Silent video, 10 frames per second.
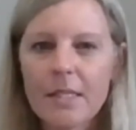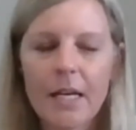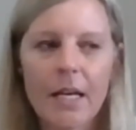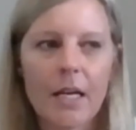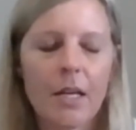
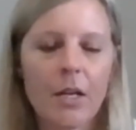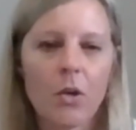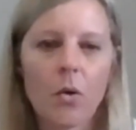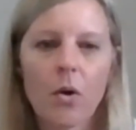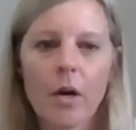Did
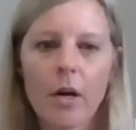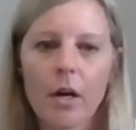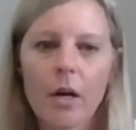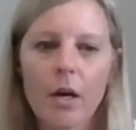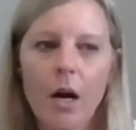
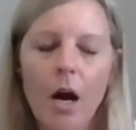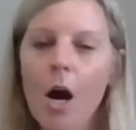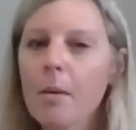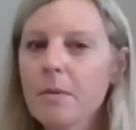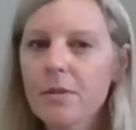your
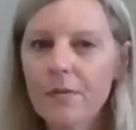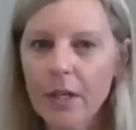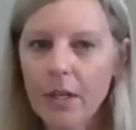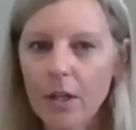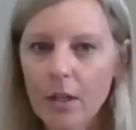arms
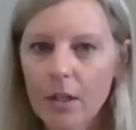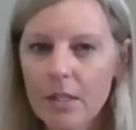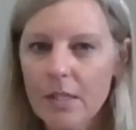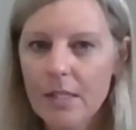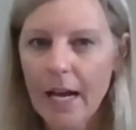feel
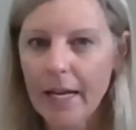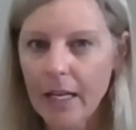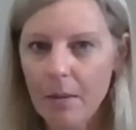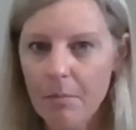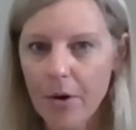tight
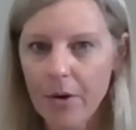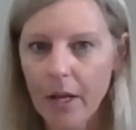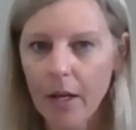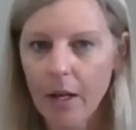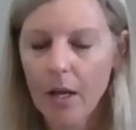and
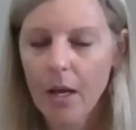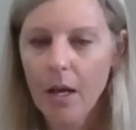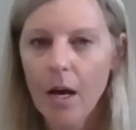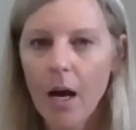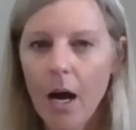burning?
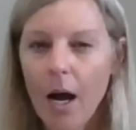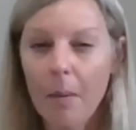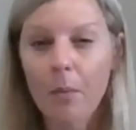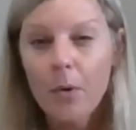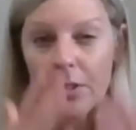
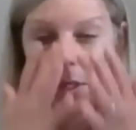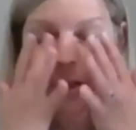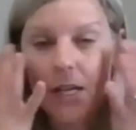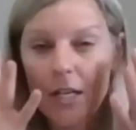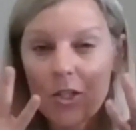Was there
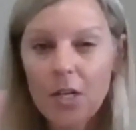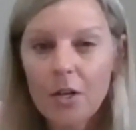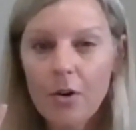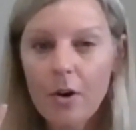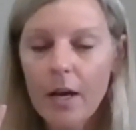tension
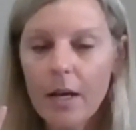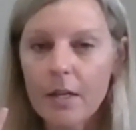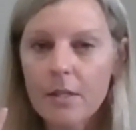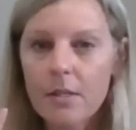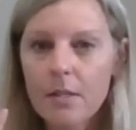in your
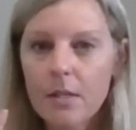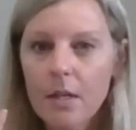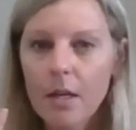eyes?